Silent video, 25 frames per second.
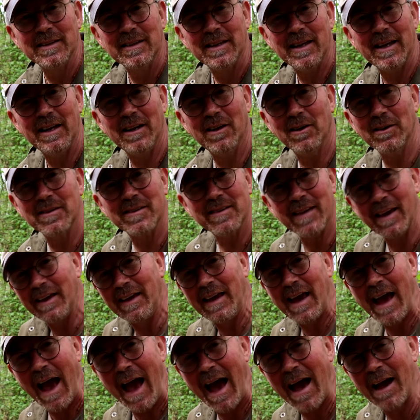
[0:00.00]
then I'd
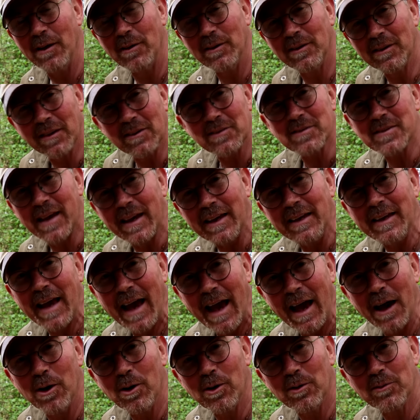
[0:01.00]
take it out and I'd take
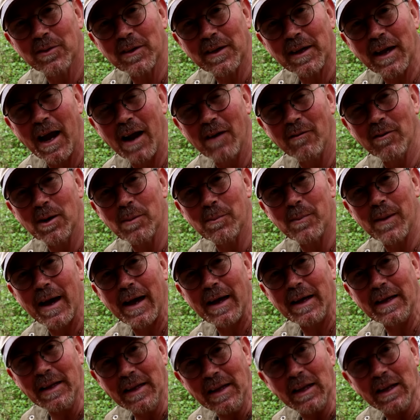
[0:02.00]
it out of the carrier bag,